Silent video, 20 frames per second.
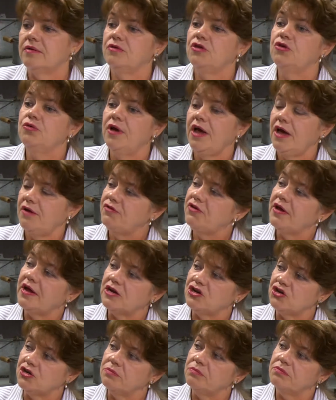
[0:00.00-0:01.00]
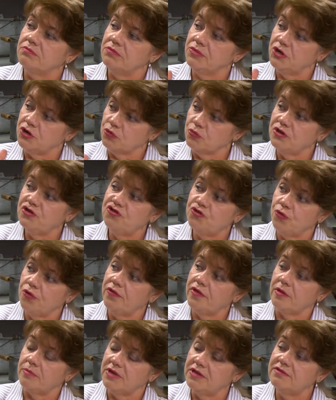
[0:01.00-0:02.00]
you have to actually,
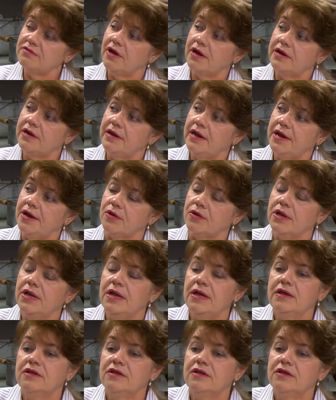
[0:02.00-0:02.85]
restore them inside and out.